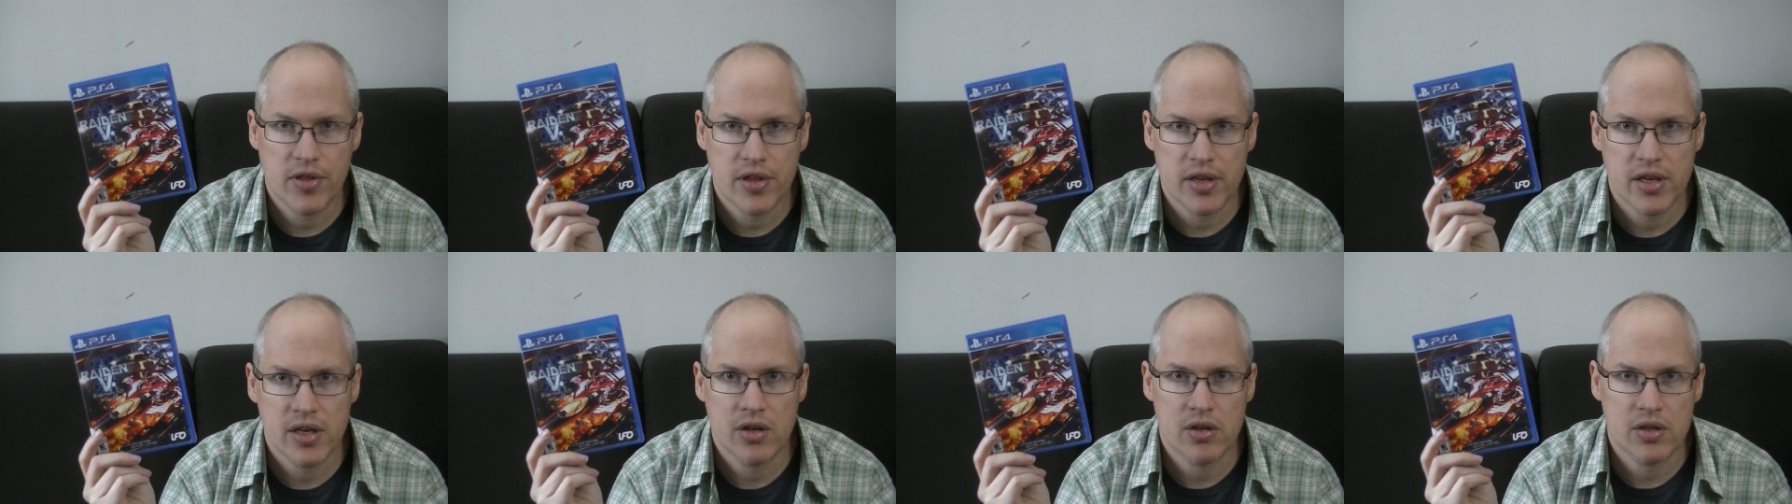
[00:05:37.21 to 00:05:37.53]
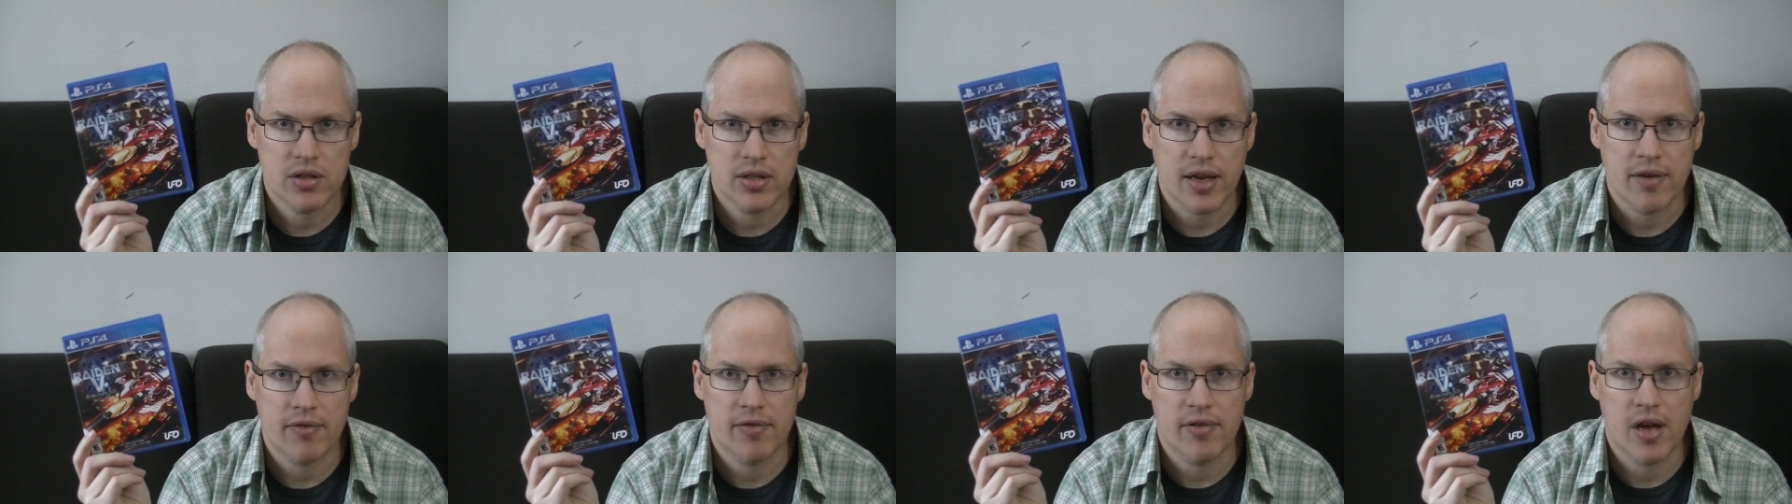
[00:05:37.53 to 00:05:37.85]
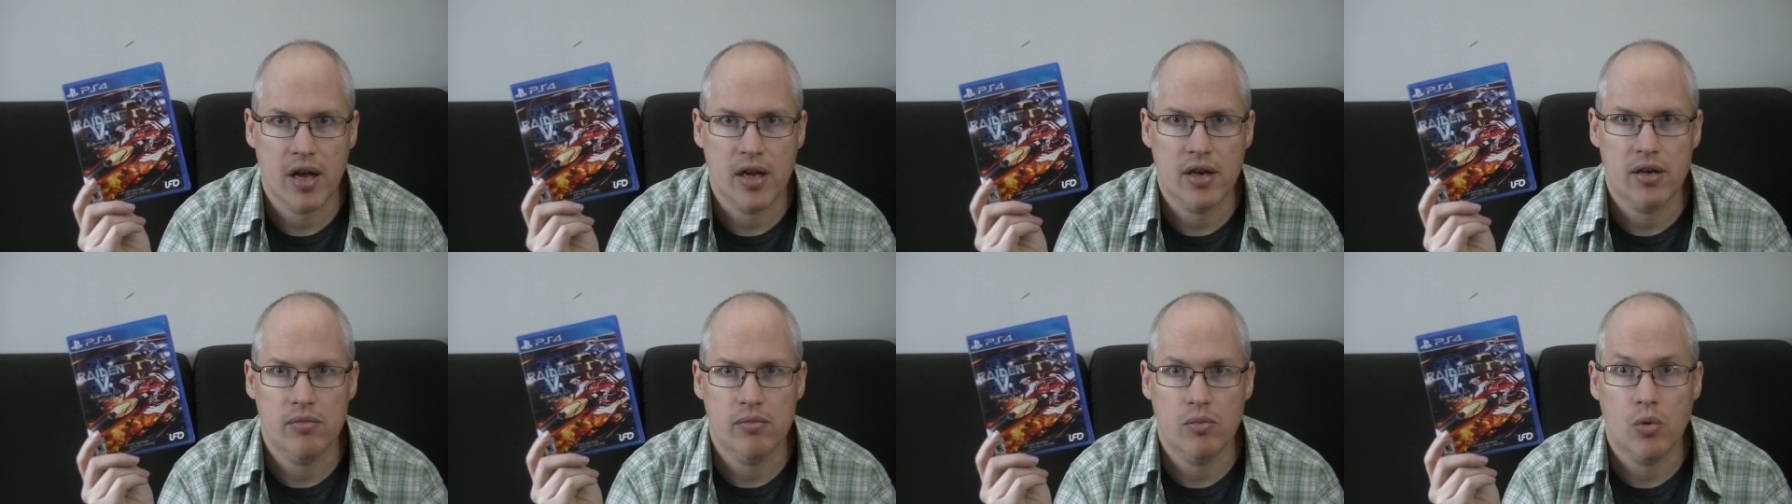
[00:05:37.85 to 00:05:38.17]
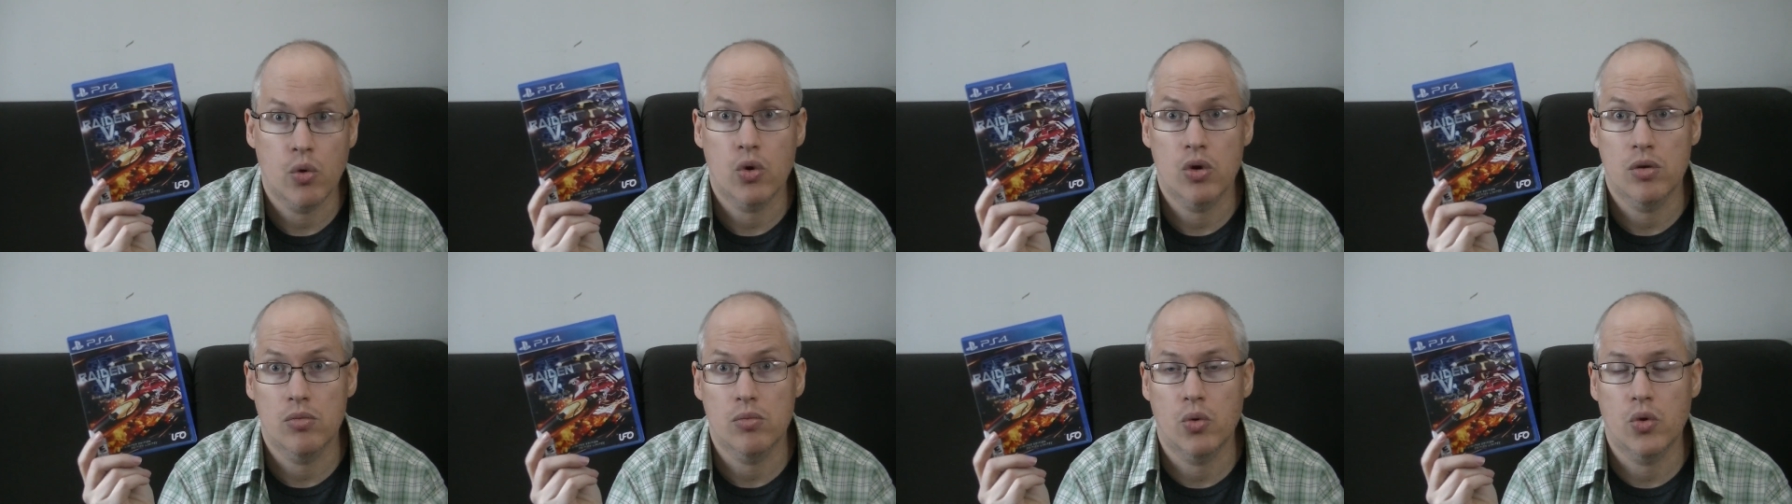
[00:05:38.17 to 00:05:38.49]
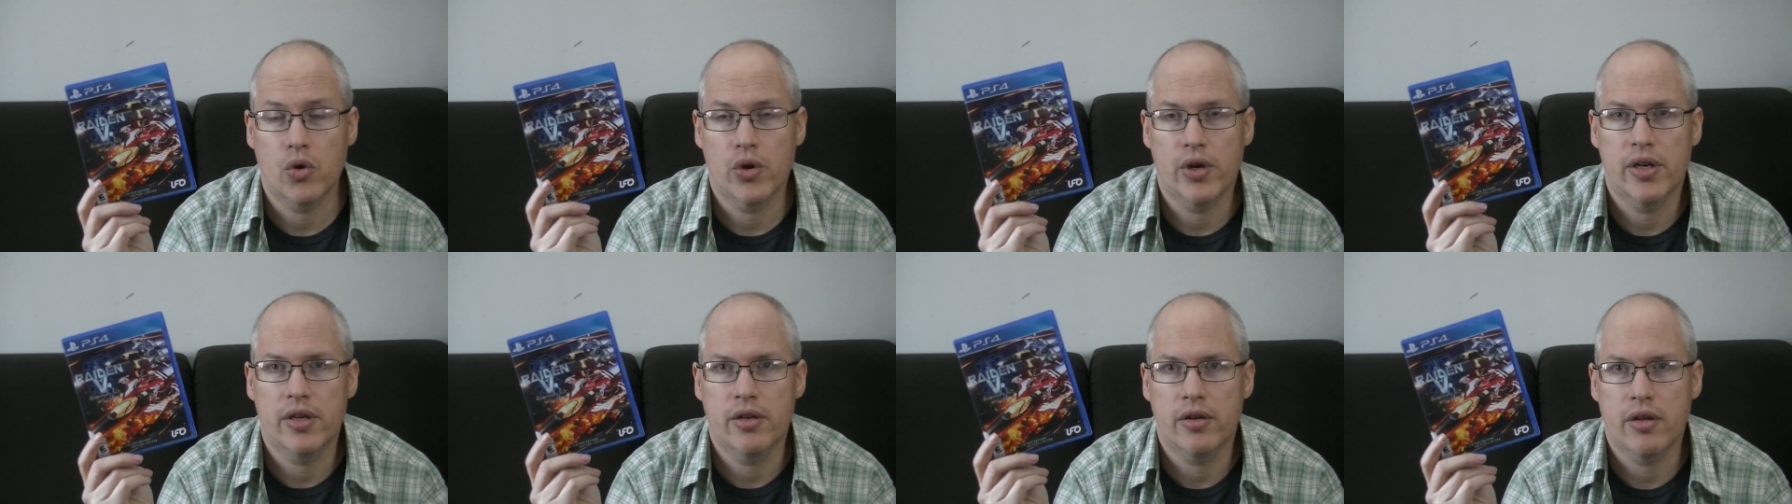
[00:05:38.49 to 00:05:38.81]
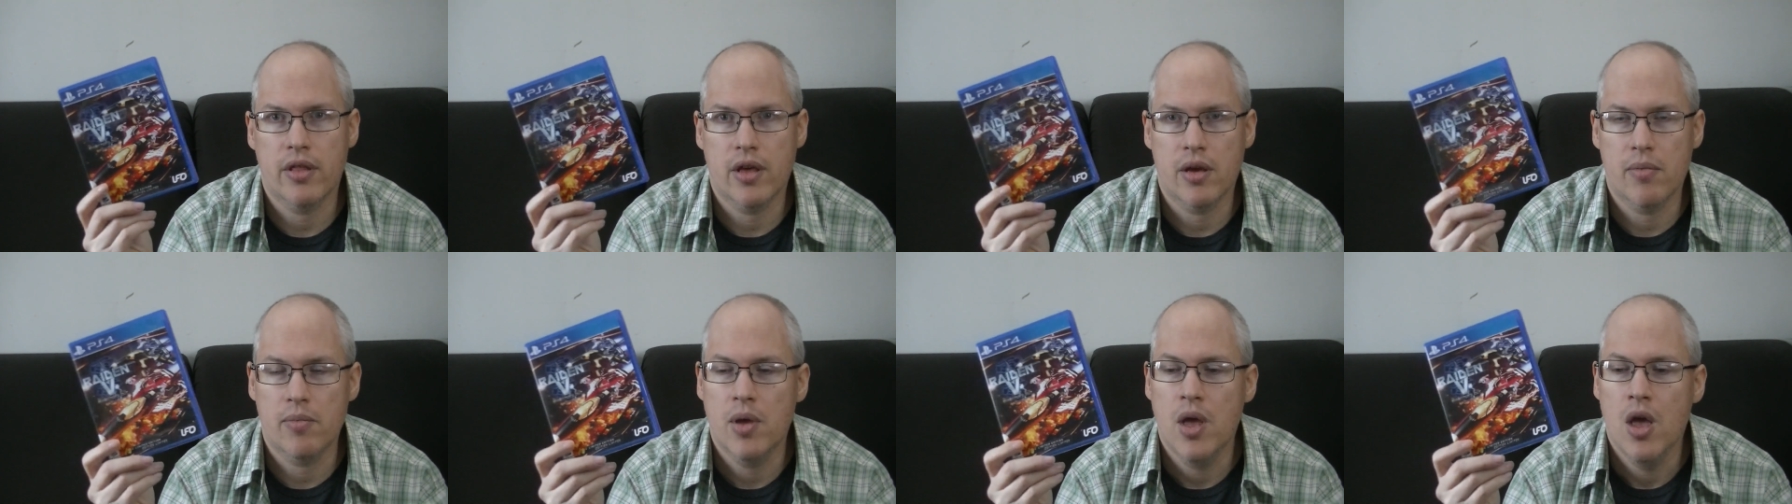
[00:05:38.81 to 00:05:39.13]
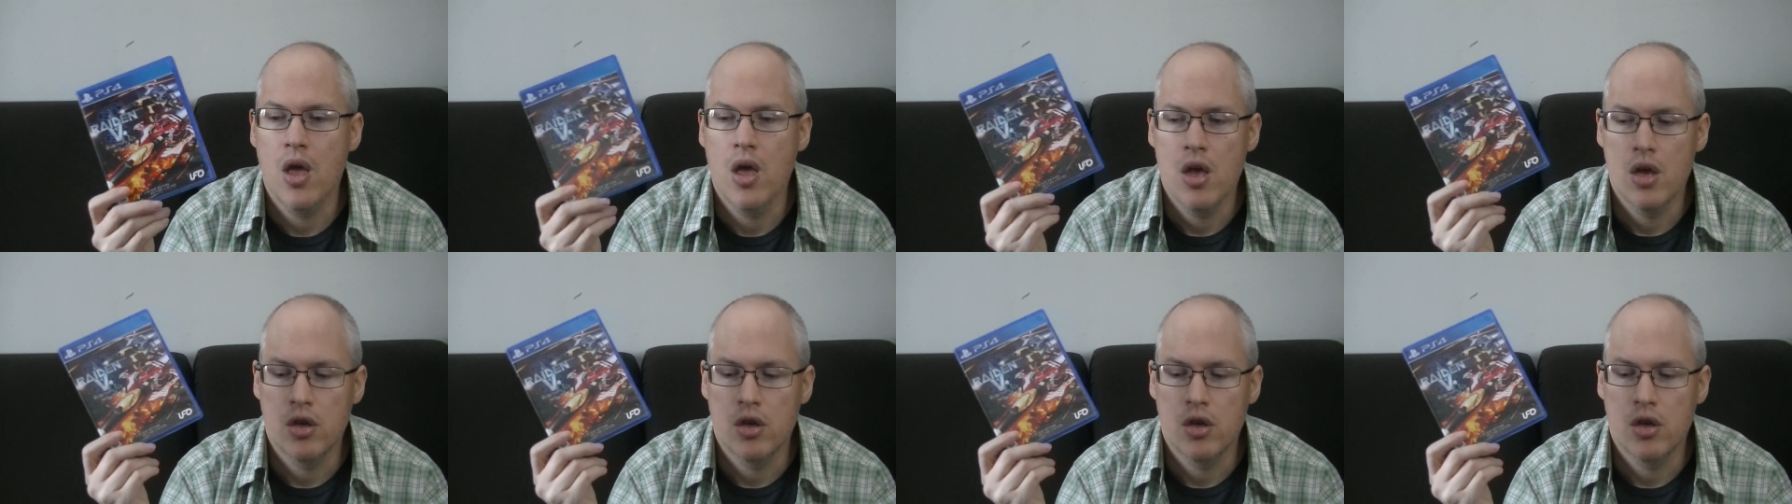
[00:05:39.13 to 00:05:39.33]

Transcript: the years I've gotten more and more into them.